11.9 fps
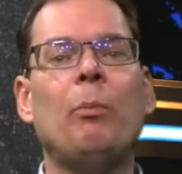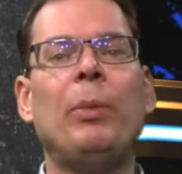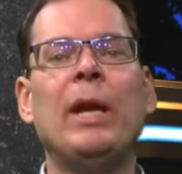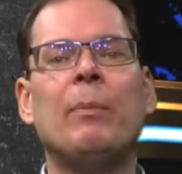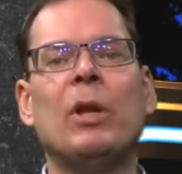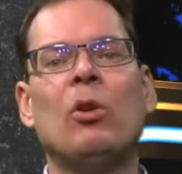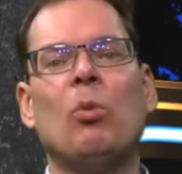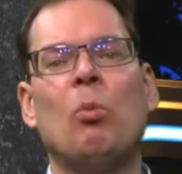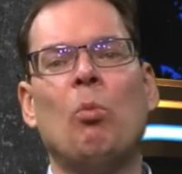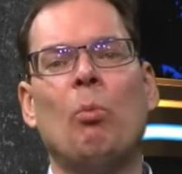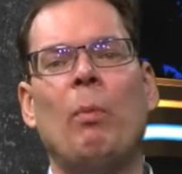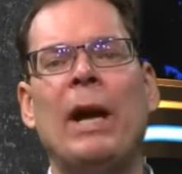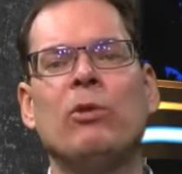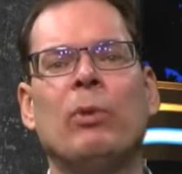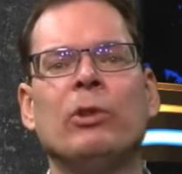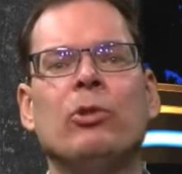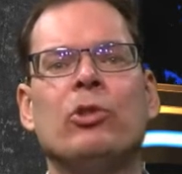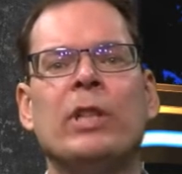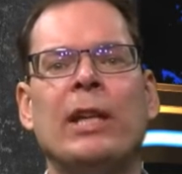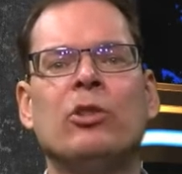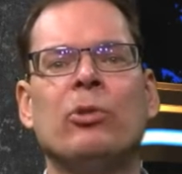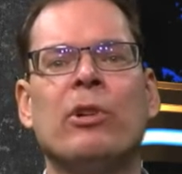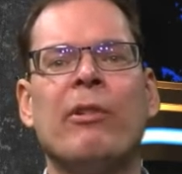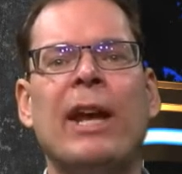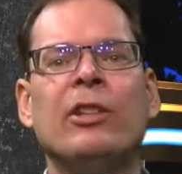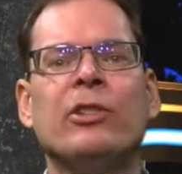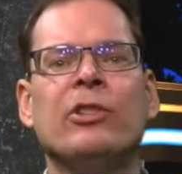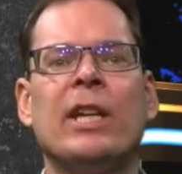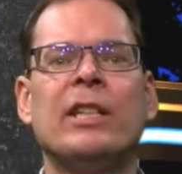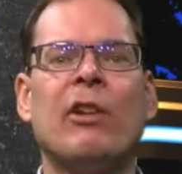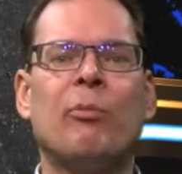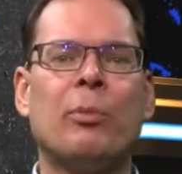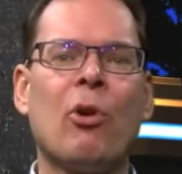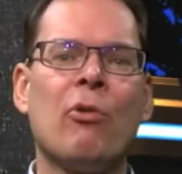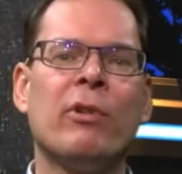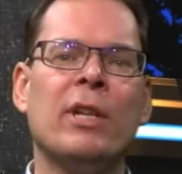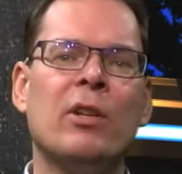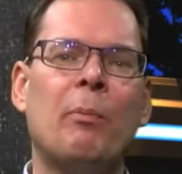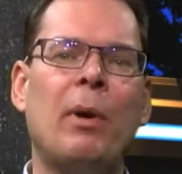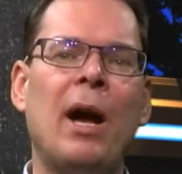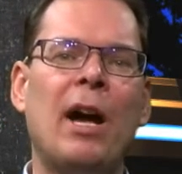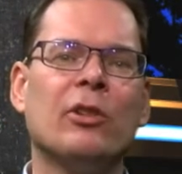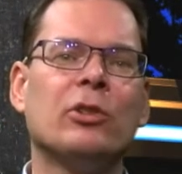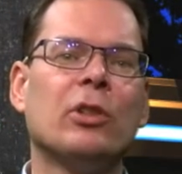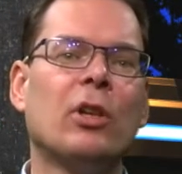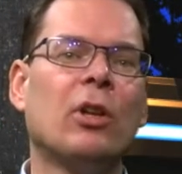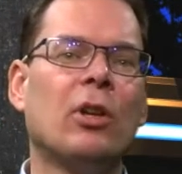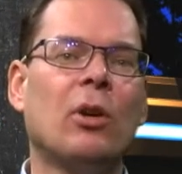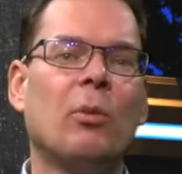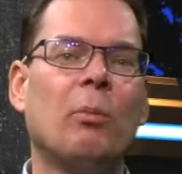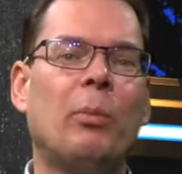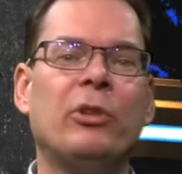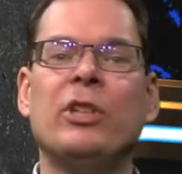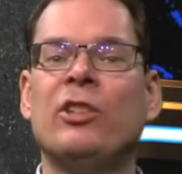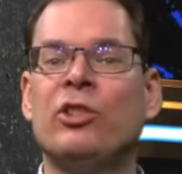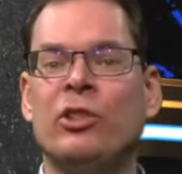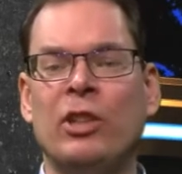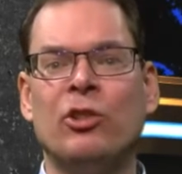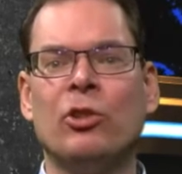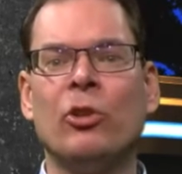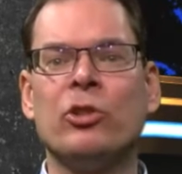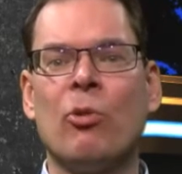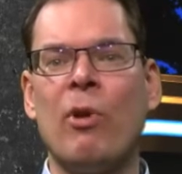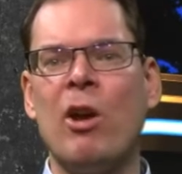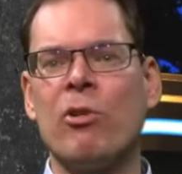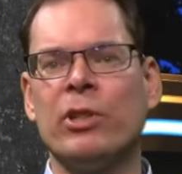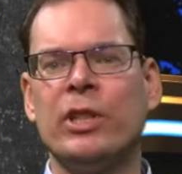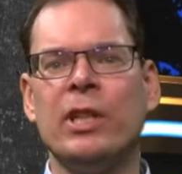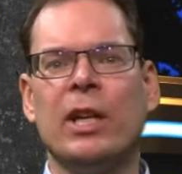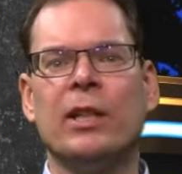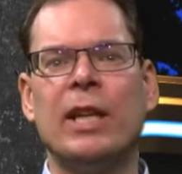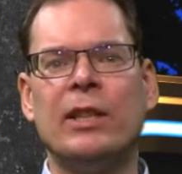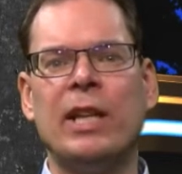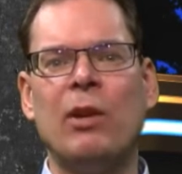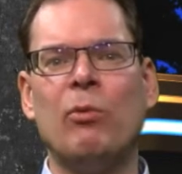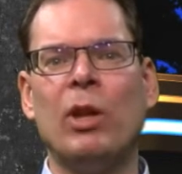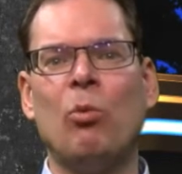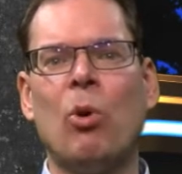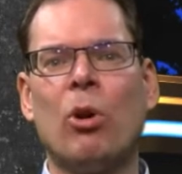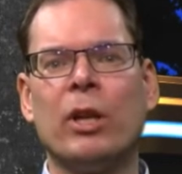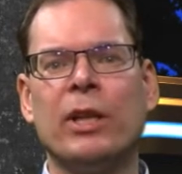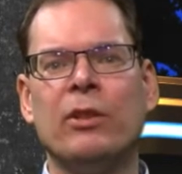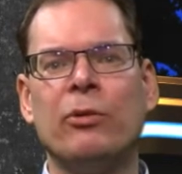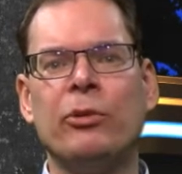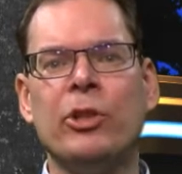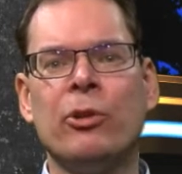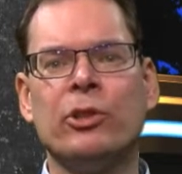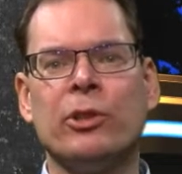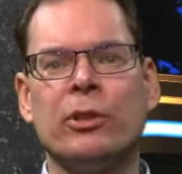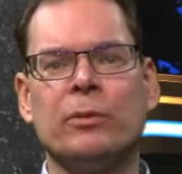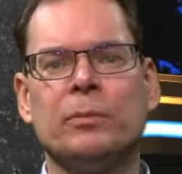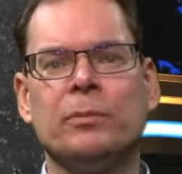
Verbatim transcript: People might want to stick to directions that have proven in the past, but this is not a guarantee that they will work in the future.